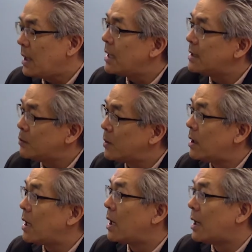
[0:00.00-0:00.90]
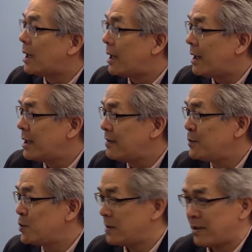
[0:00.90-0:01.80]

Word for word: And I let him do it.